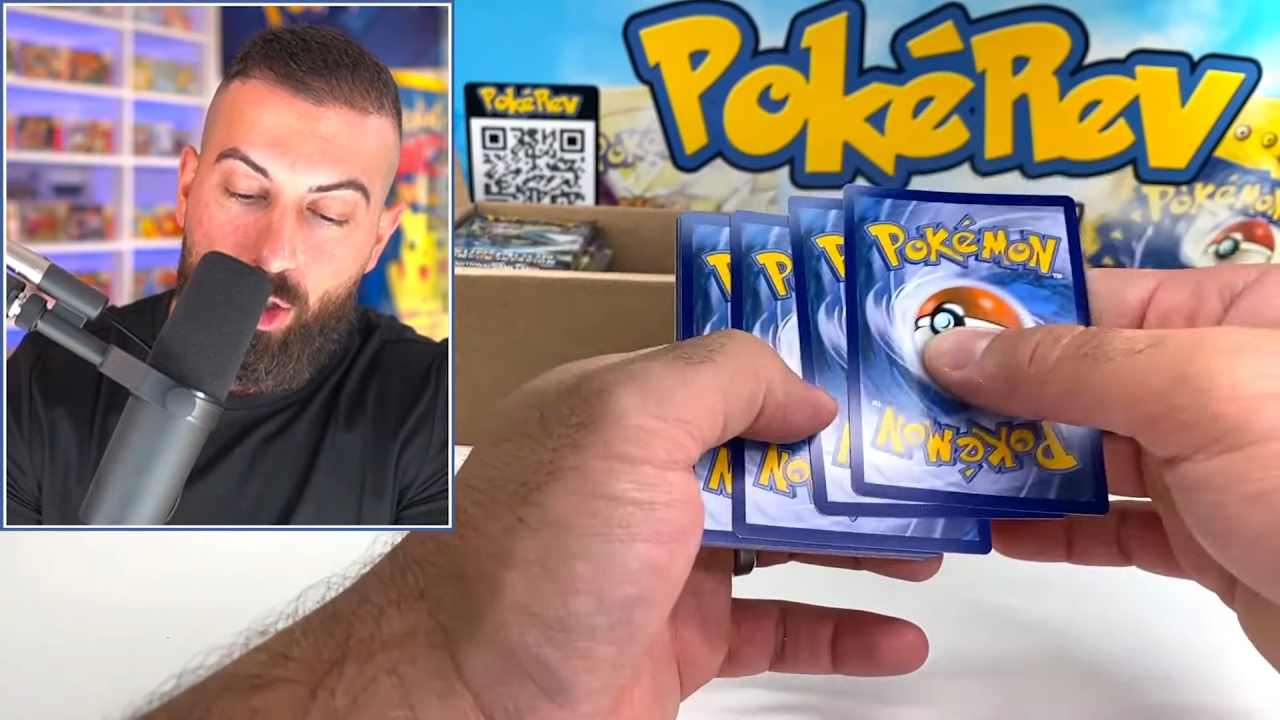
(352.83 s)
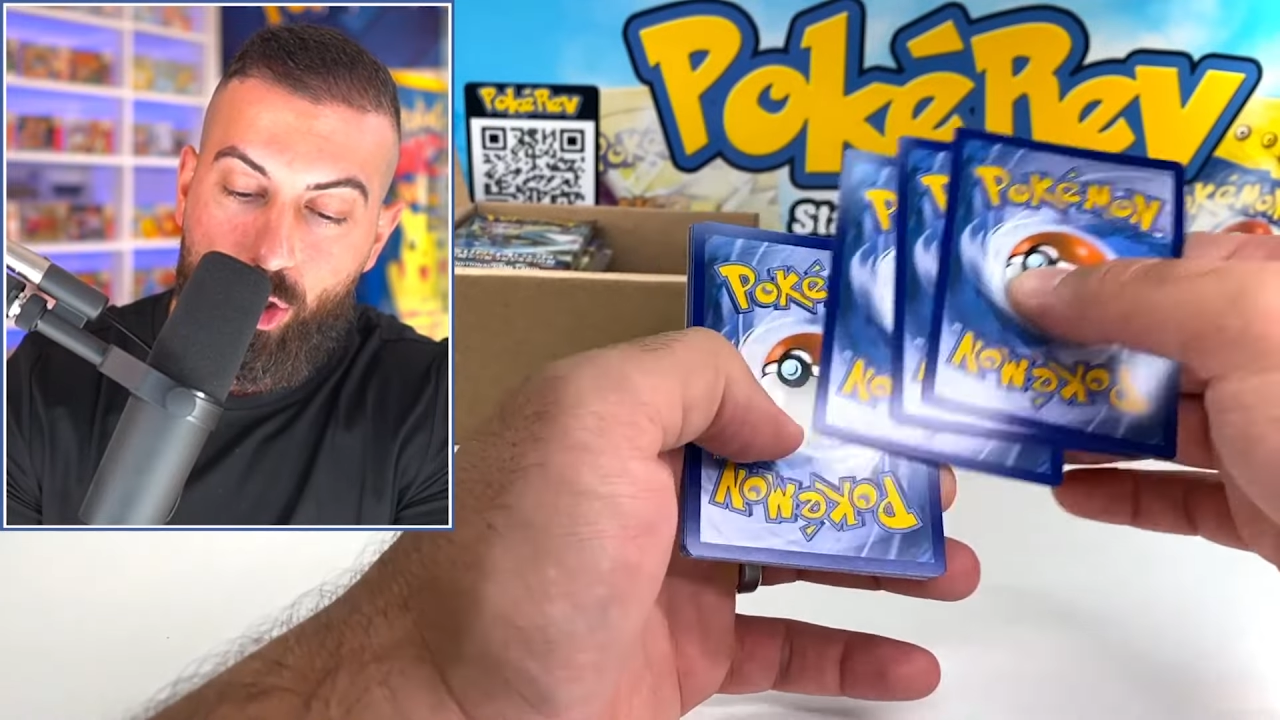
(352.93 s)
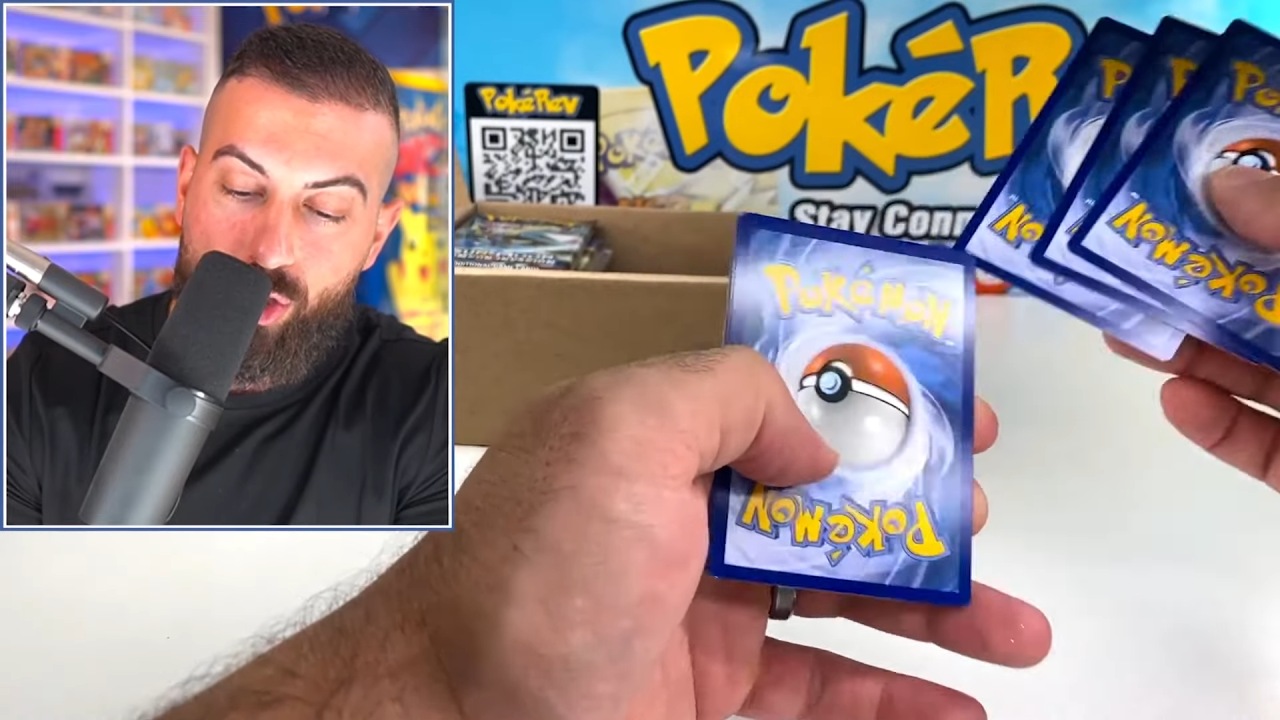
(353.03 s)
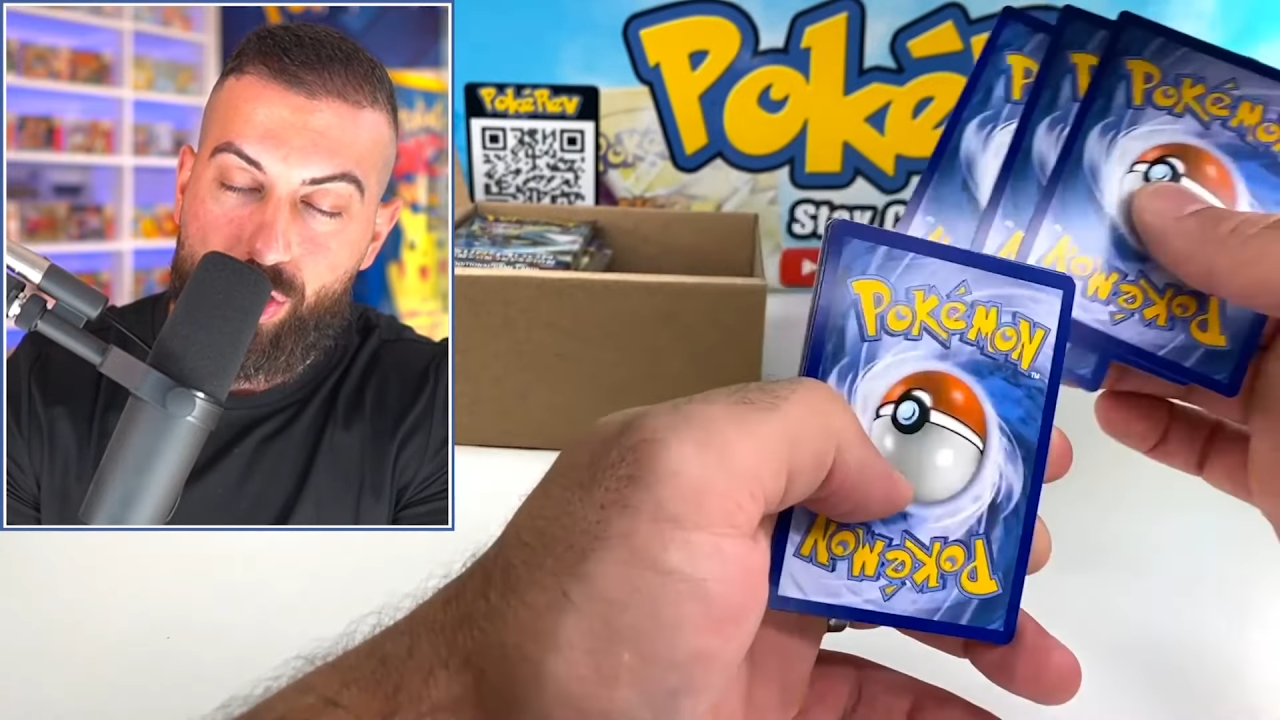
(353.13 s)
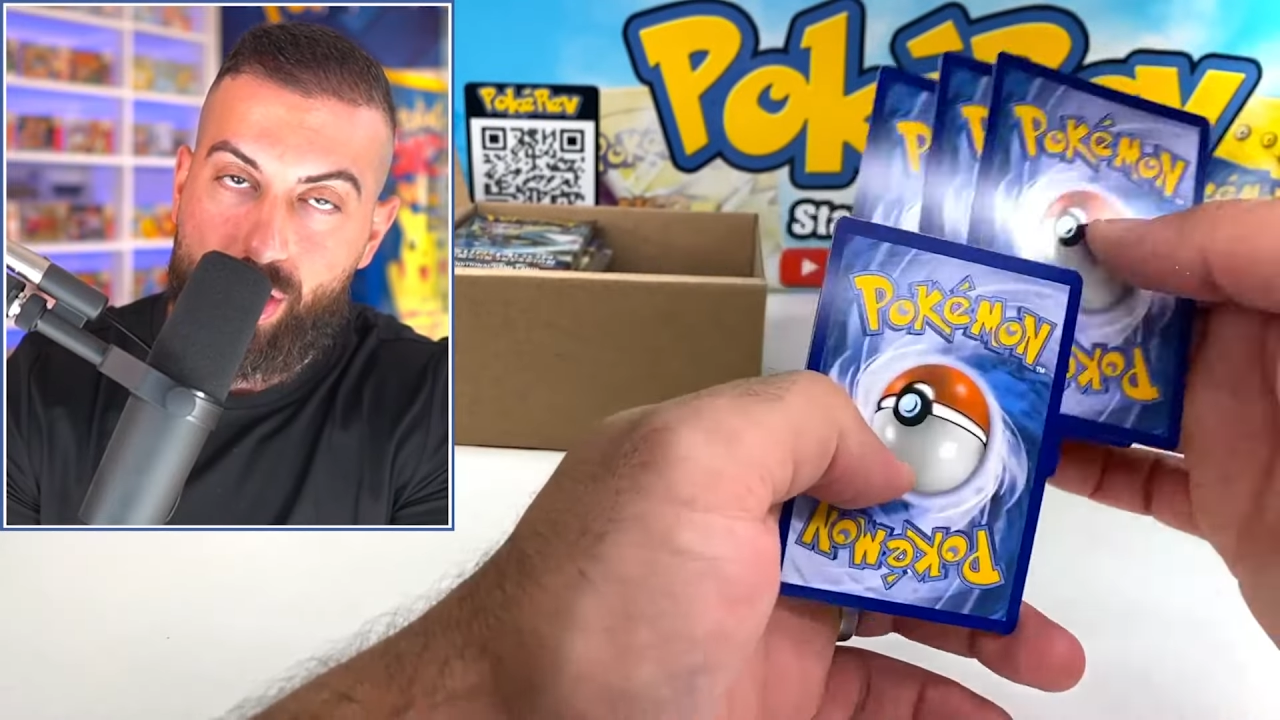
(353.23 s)

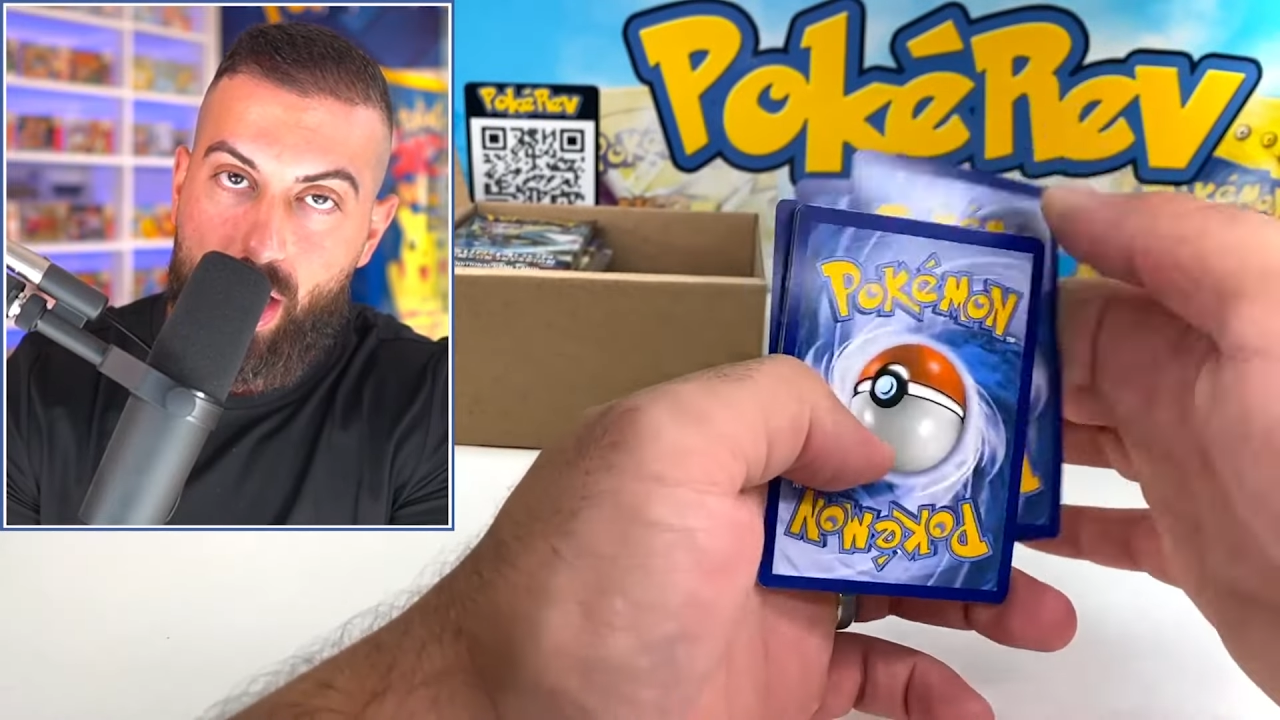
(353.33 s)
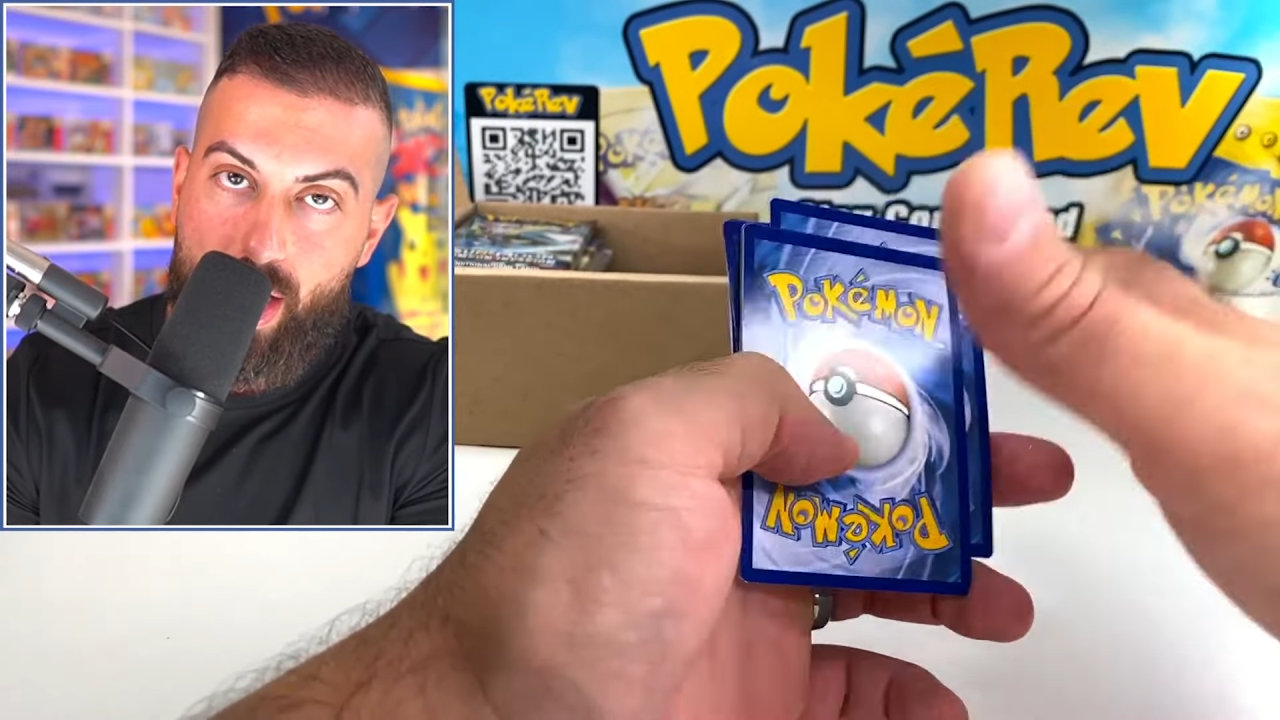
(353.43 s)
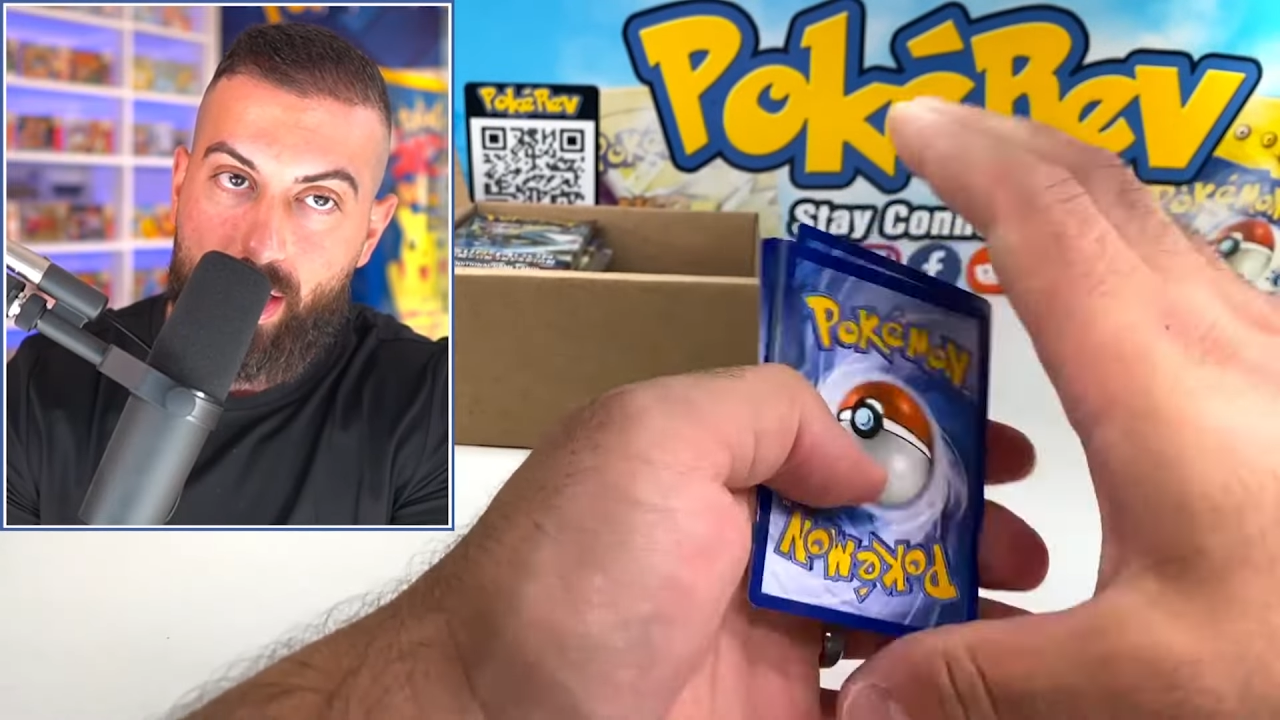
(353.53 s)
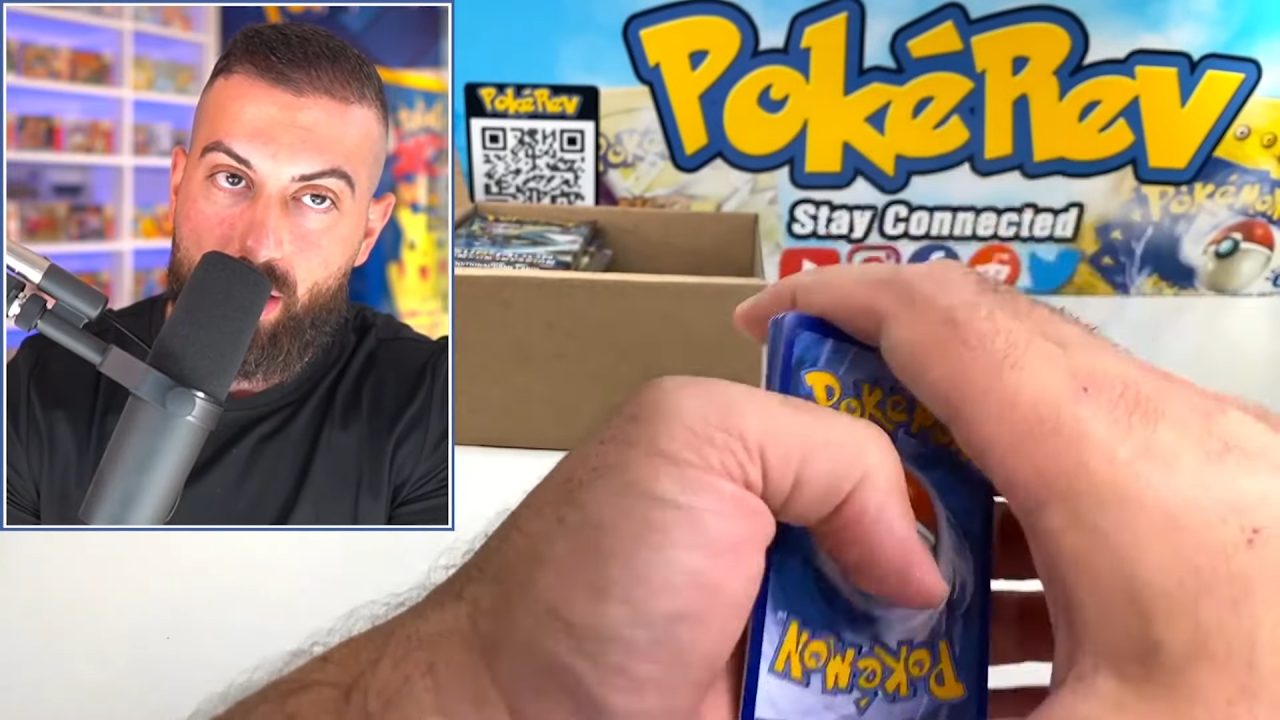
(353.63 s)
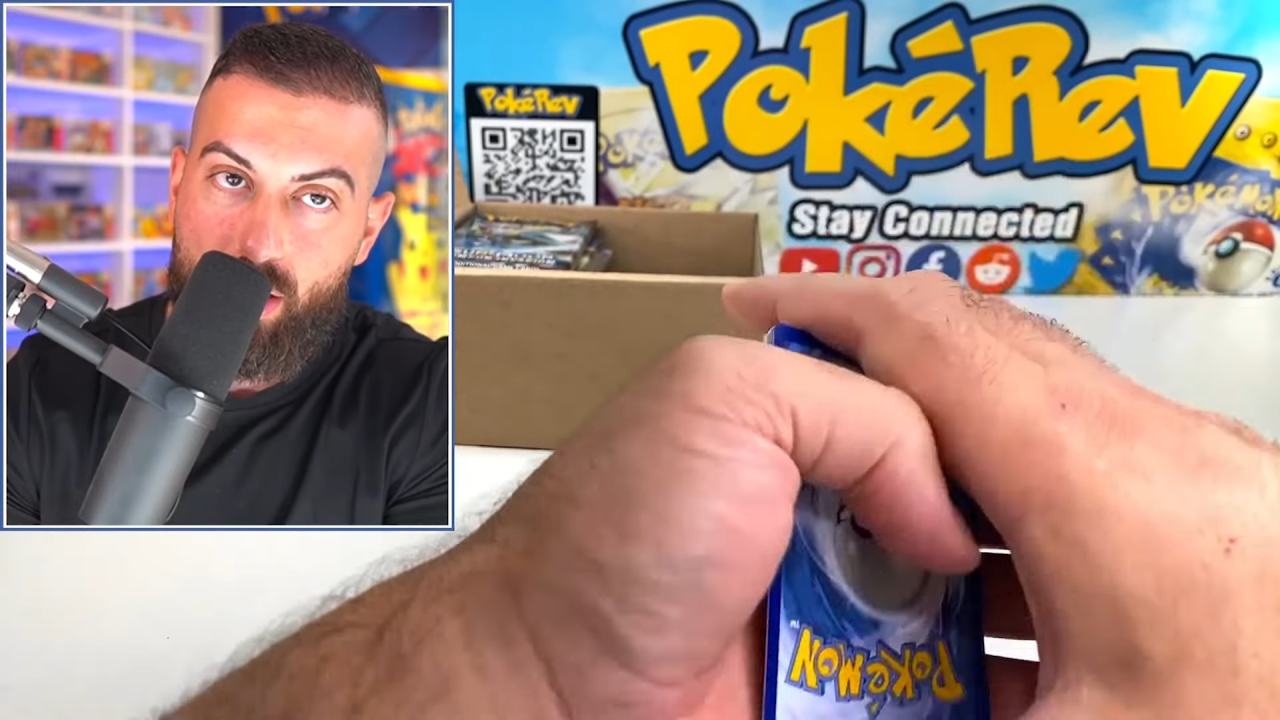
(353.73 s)
Good sign.